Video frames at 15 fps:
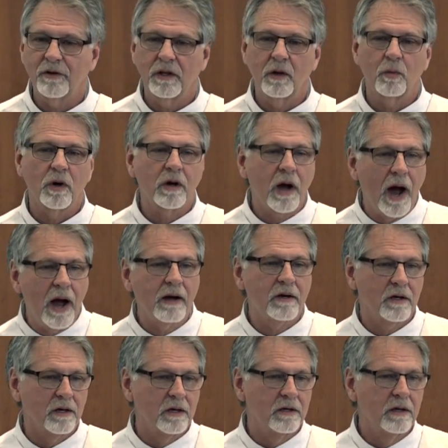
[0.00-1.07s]
after they were
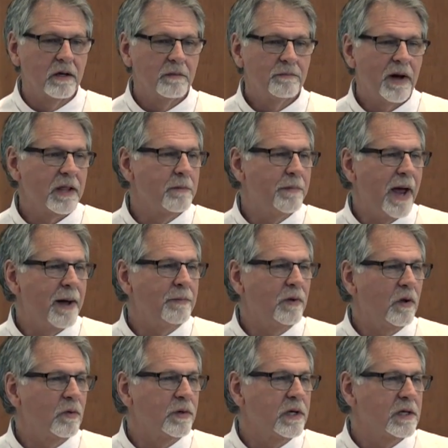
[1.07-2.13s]
conquered by the
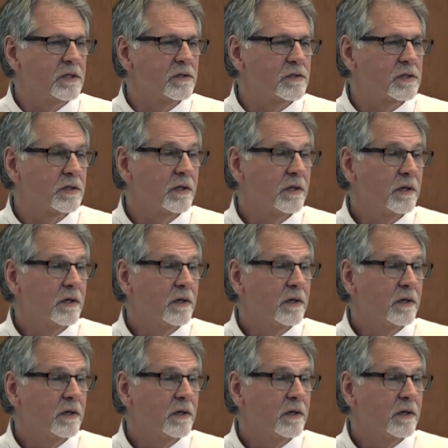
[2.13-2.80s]
Babylonians